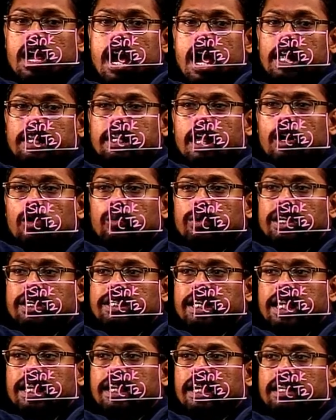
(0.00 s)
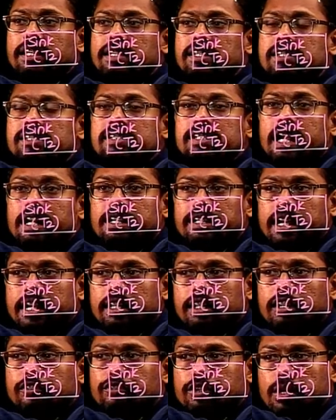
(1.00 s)
Now we are taking this
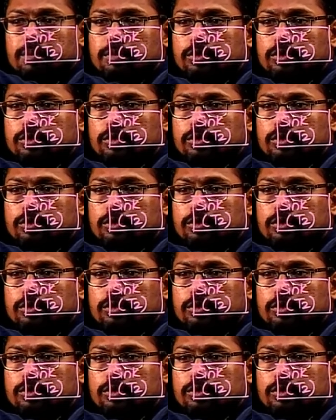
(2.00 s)
container from